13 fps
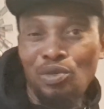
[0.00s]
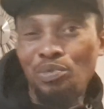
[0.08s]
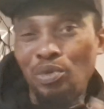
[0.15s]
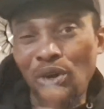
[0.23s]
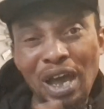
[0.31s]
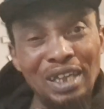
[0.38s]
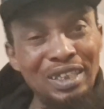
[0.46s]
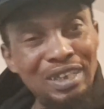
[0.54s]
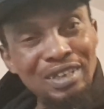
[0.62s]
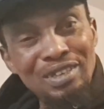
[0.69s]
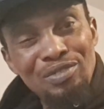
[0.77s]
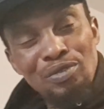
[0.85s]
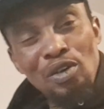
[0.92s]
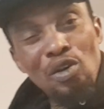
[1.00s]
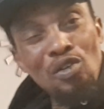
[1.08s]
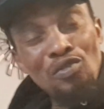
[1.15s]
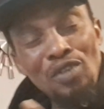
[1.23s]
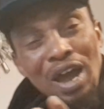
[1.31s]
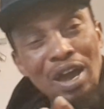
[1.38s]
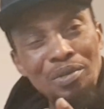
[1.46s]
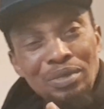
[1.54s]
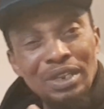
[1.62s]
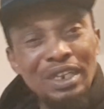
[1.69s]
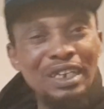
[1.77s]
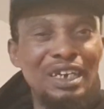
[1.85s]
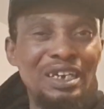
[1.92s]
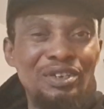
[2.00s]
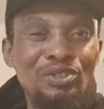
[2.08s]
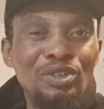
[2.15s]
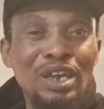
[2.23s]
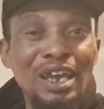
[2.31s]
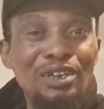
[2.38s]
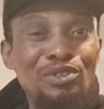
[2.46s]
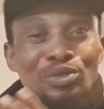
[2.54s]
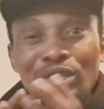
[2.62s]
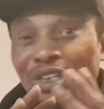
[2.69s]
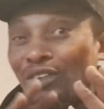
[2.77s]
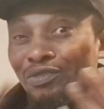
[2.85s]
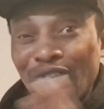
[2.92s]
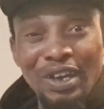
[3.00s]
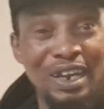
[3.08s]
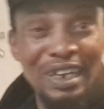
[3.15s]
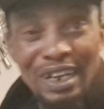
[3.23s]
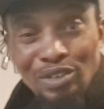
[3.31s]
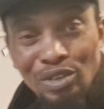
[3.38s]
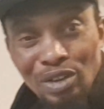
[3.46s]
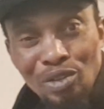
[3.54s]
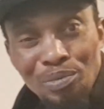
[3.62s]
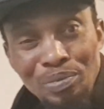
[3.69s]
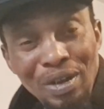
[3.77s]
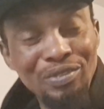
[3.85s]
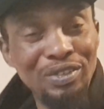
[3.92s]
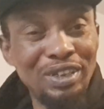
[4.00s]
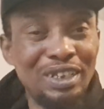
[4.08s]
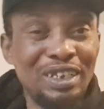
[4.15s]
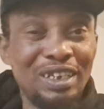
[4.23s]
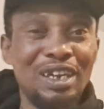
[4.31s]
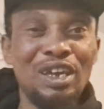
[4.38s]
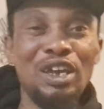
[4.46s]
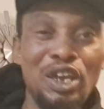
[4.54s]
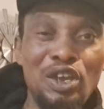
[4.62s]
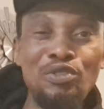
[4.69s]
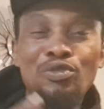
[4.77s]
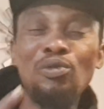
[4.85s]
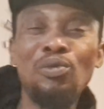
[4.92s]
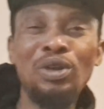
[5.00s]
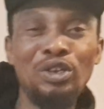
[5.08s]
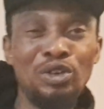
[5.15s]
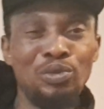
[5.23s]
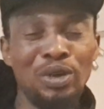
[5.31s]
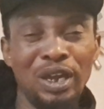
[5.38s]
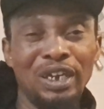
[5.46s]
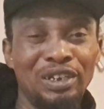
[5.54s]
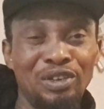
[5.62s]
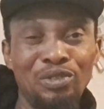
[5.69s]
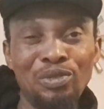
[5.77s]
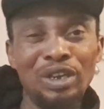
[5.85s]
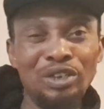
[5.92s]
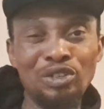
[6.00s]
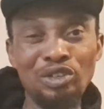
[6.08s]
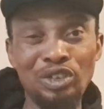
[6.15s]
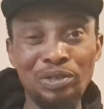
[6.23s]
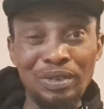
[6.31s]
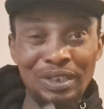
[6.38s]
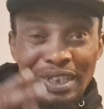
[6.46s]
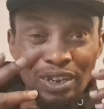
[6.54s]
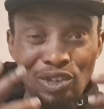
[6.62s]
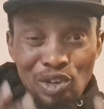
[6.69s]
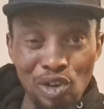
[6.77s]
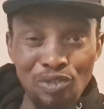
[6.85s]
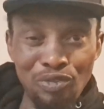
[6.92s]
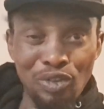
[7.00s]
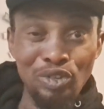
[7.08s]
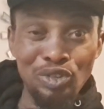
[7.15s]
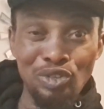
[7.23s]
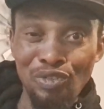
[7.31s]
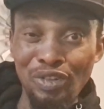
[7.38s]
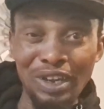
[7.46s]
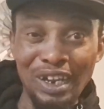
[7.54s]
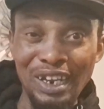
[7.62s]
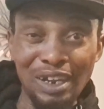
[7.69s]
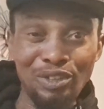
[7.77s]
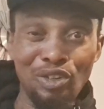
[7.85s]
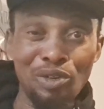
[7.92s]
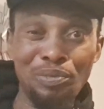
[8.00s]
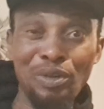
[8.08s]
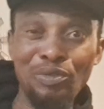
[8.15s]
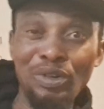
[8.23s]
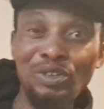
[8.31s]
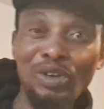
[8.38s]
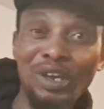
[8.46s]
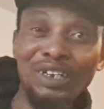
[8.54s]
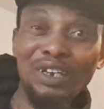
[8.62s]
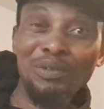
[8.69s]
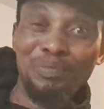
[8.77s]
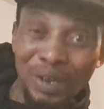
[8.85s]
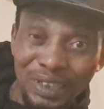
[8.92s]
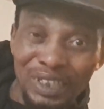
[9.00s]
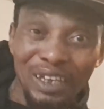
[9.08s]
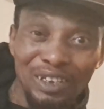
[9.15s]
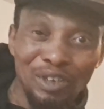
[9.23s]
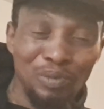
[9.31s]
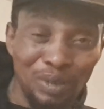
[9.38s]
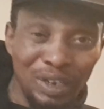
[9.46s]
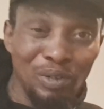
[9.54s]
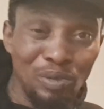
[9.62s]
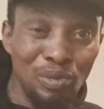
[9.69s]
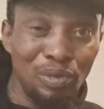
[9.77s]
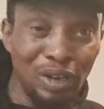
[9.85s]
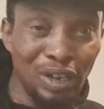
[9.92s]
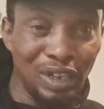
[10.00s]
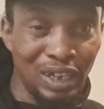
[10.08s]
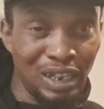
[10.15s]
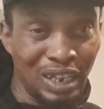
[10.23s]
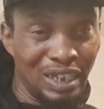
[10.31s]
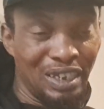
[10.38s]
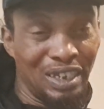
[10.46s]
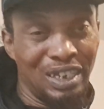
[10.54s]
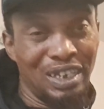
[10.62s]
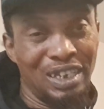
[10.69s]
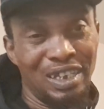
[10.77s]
But at least for over how many years you guys didn't find out that you are not perfect? Even when you were in a relationship, it's enough for you to find out that you're not perfect. When you are in a partnership with a lady,